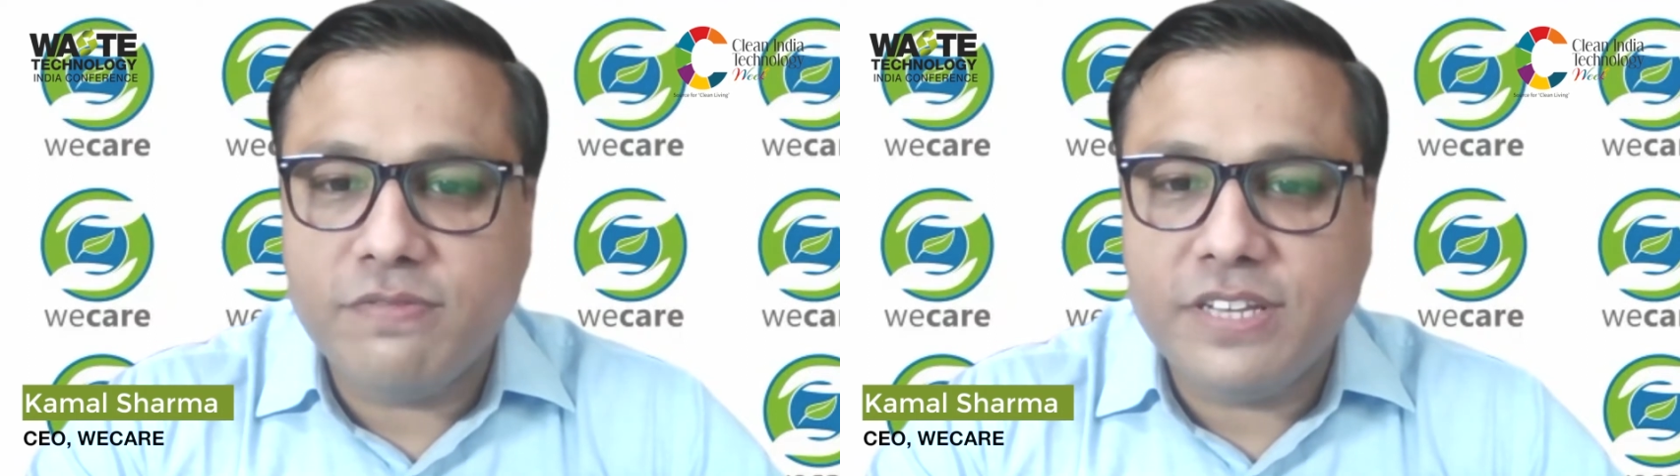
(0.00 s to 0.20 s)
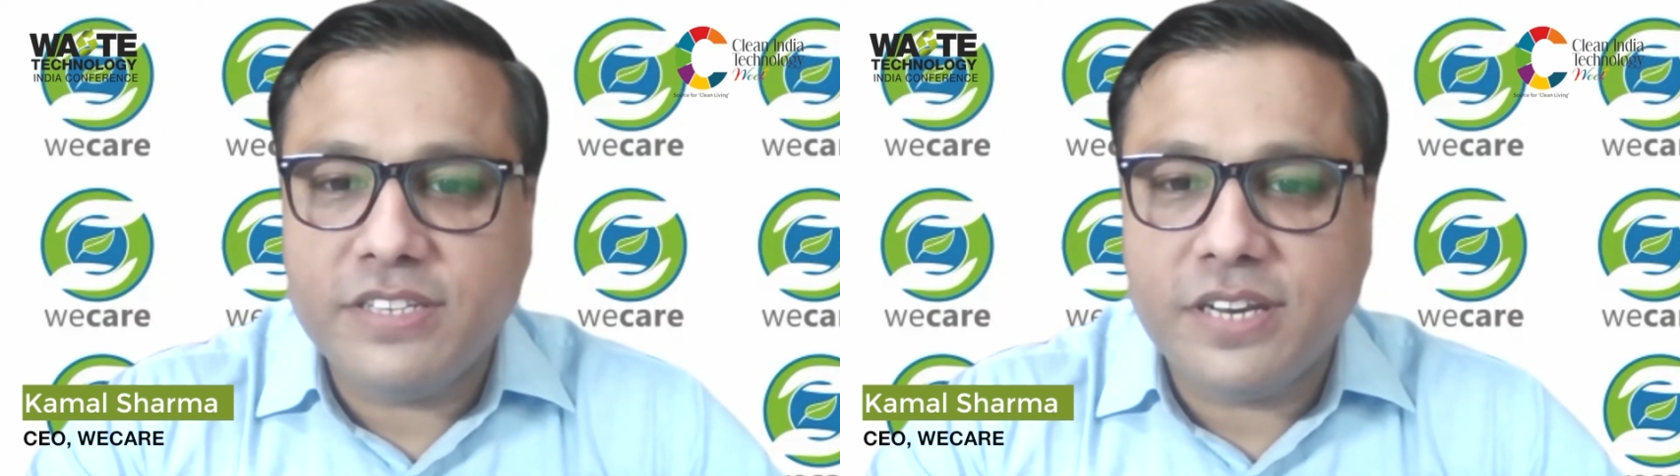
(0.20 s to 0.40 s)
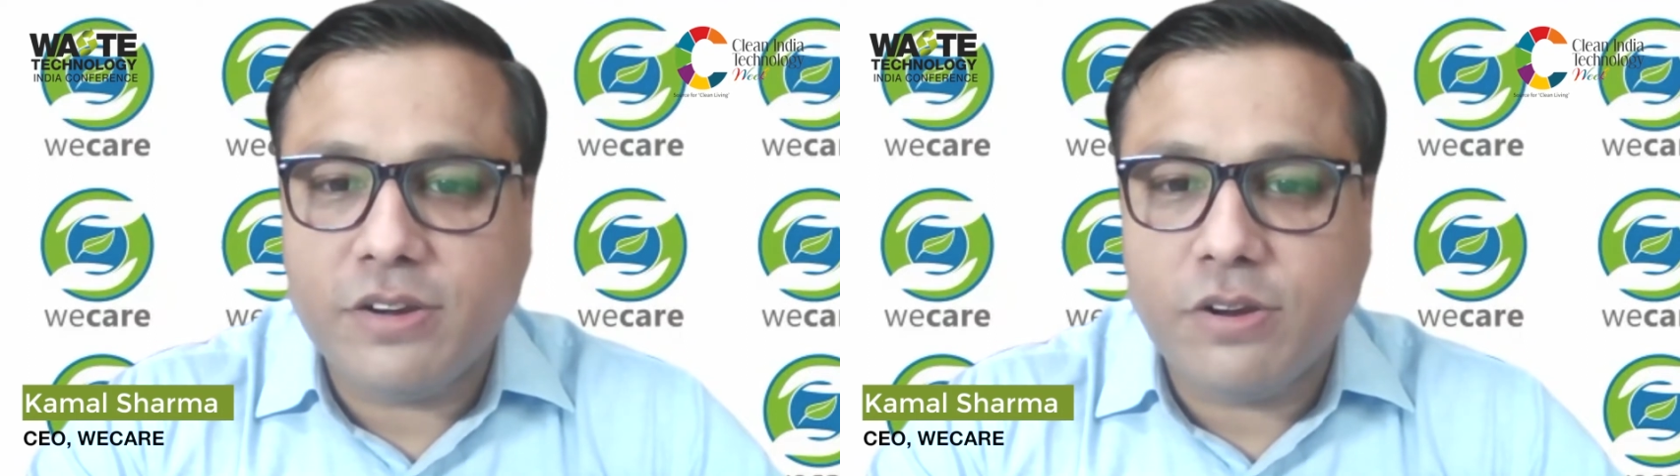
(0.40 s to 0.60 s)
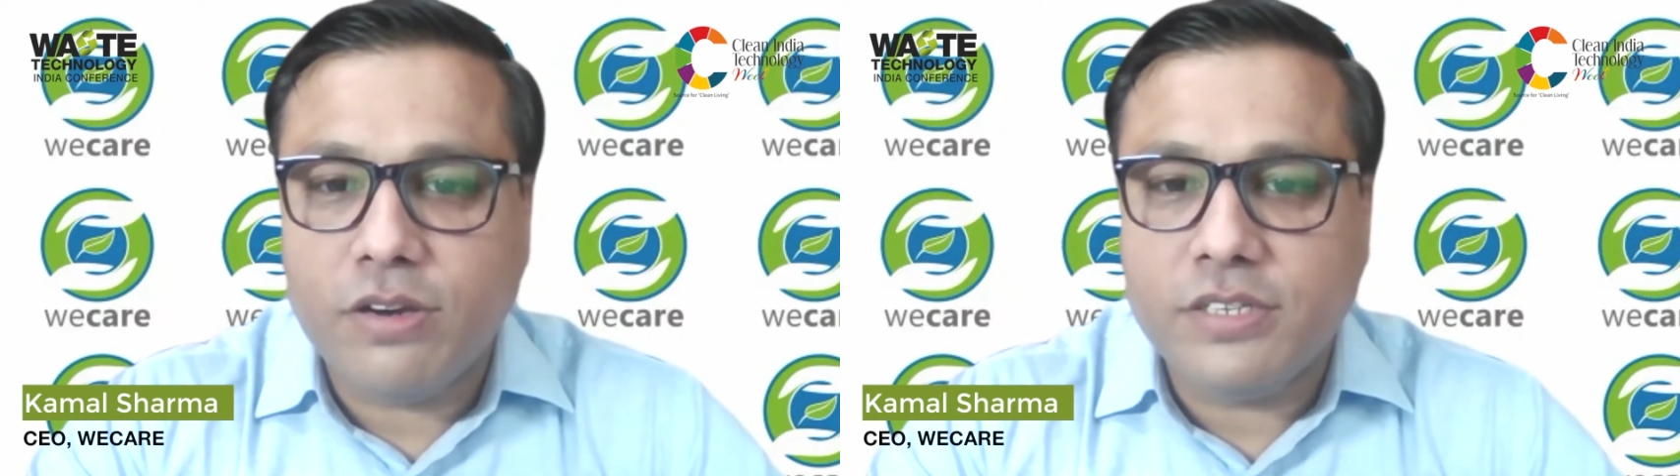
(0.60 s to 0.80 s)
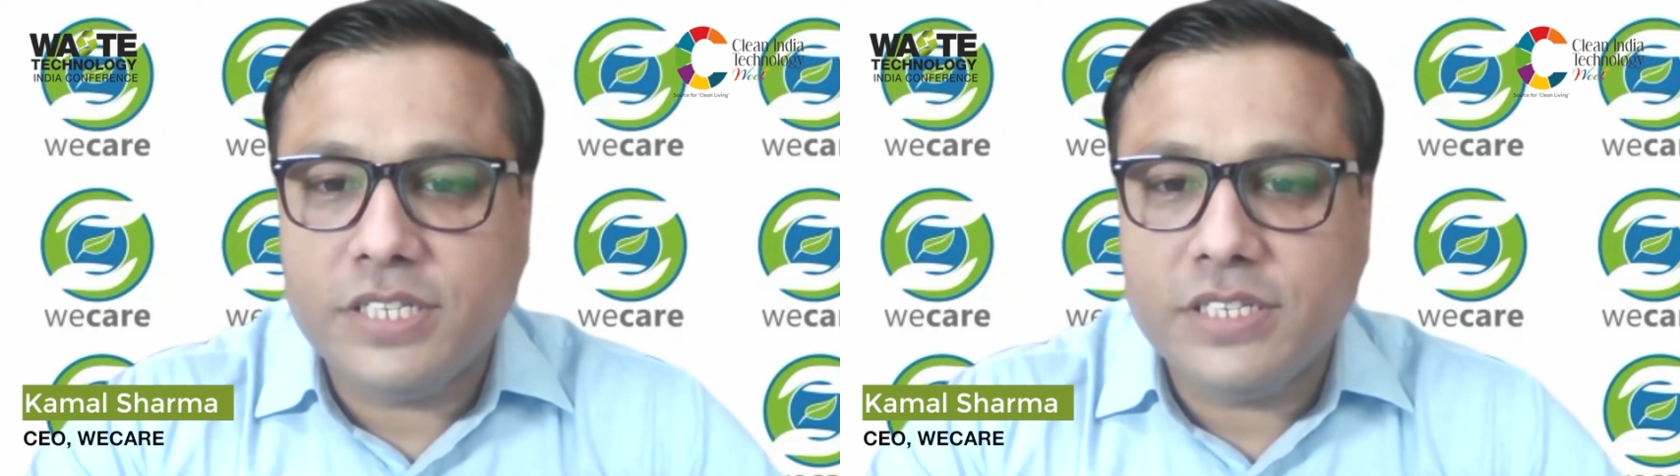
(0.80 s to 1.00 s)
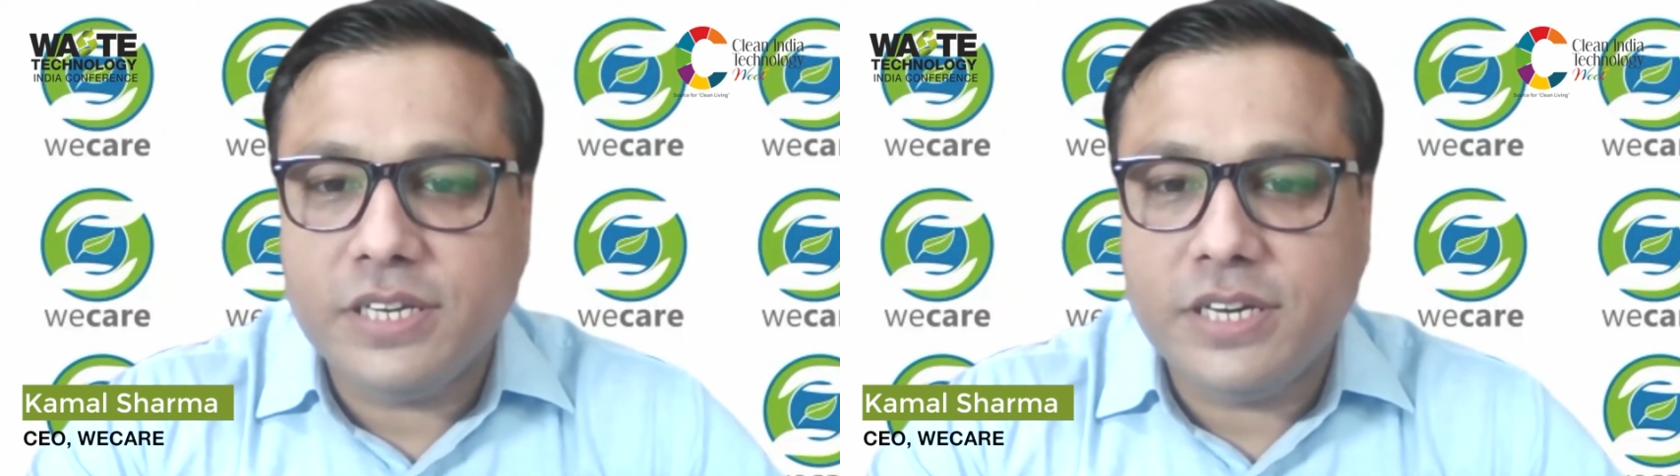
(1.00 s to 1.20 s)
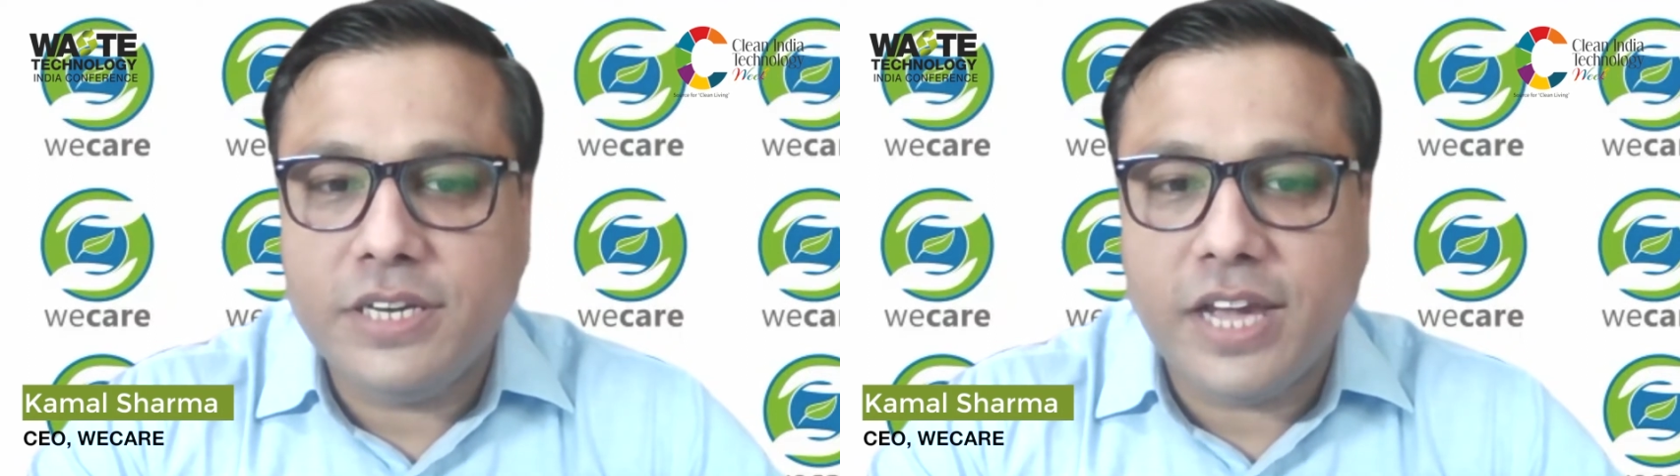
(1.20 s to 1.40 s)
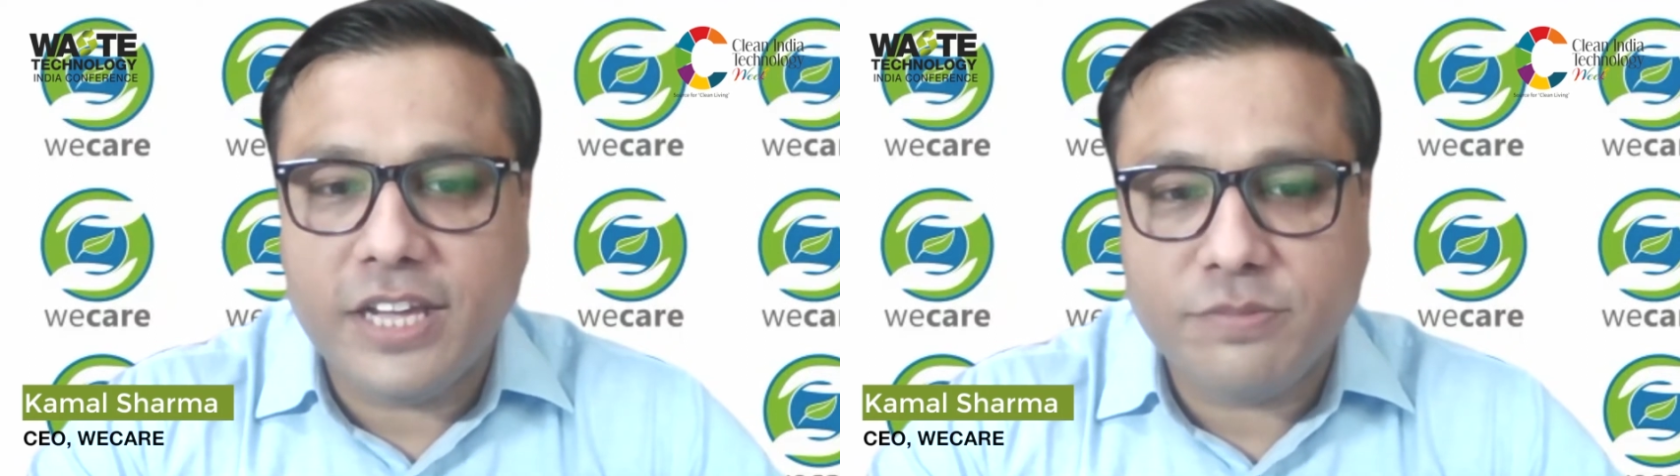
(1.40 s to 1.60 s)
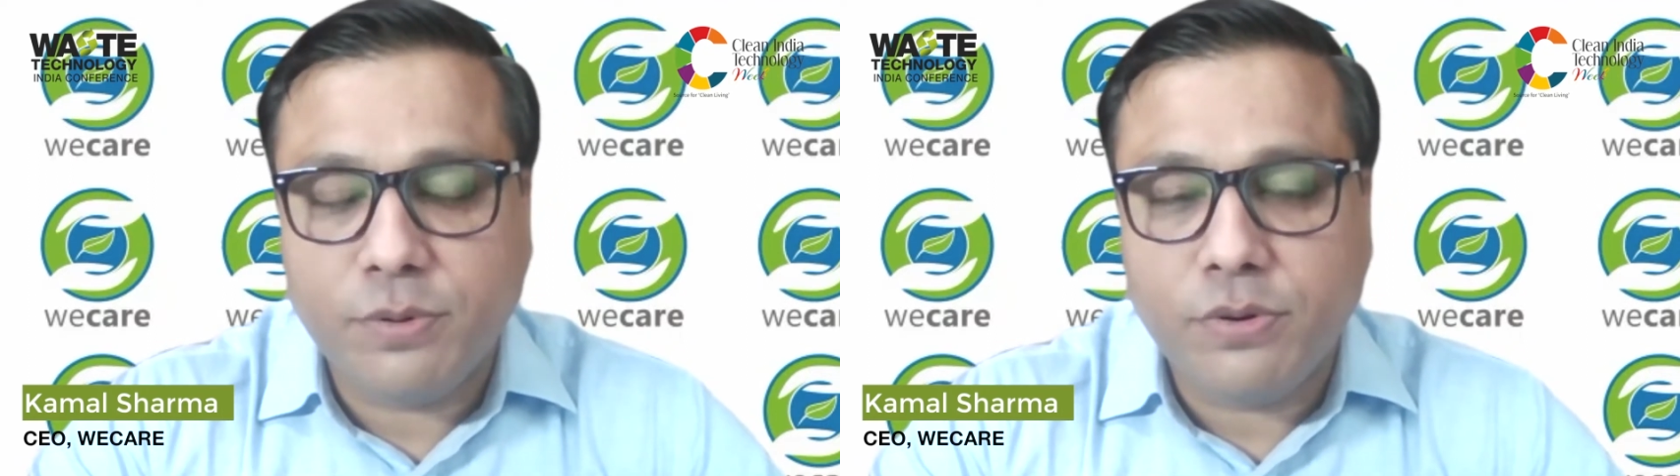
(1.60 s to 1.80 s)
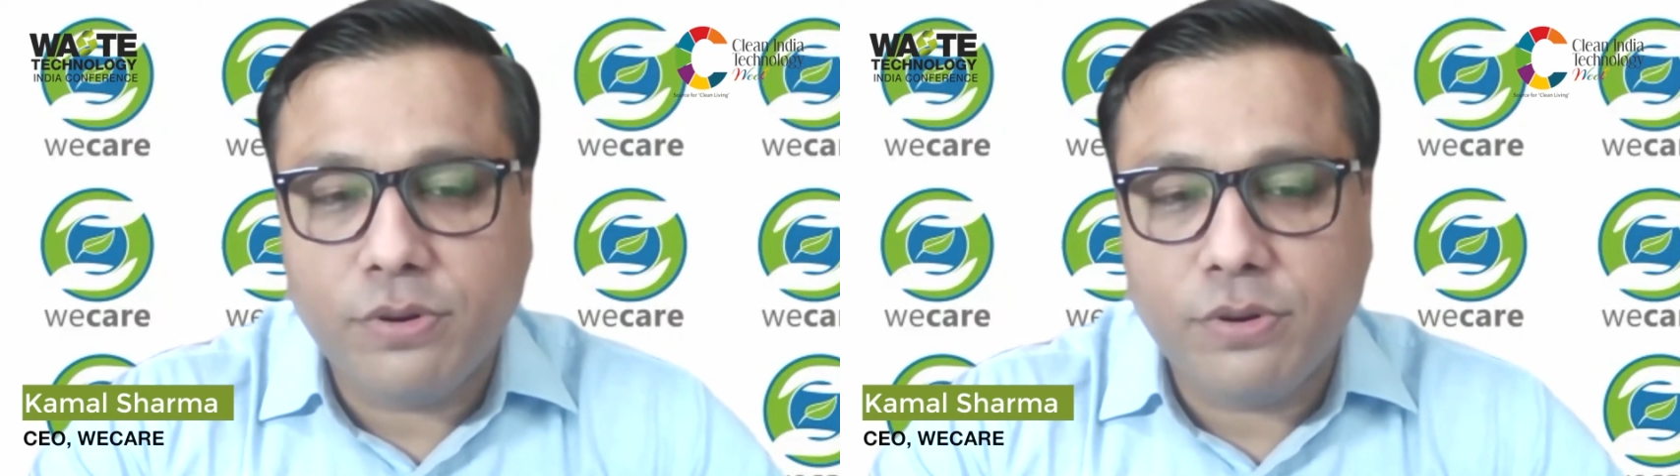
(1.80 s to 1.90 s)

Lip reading: Waste Technology India Expo,